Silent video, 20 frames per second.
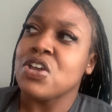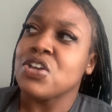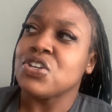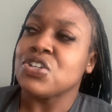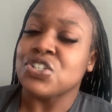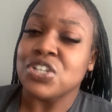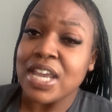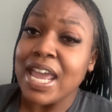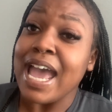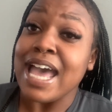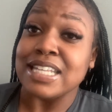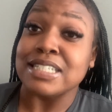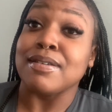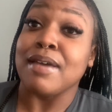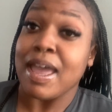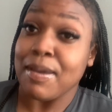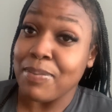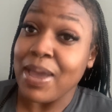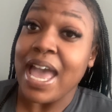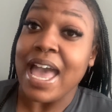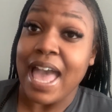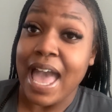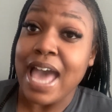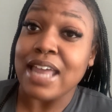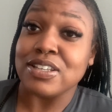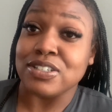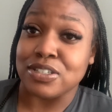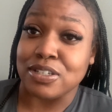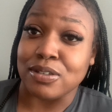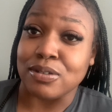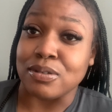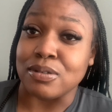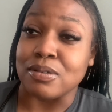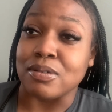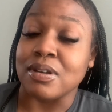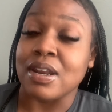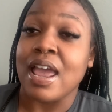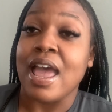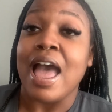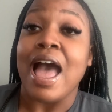She has a bad attitude.